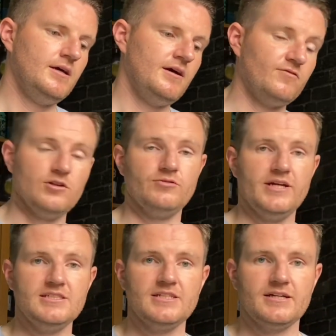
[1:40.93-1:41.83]
I've got the red
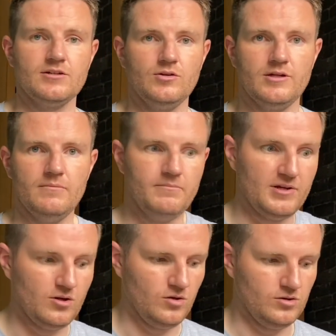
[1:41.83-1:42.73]
sticker on it
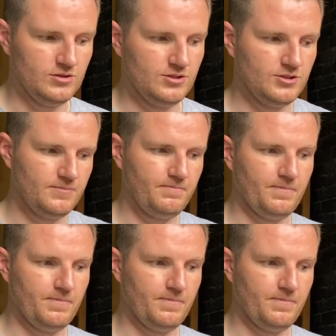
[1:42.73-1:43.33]
because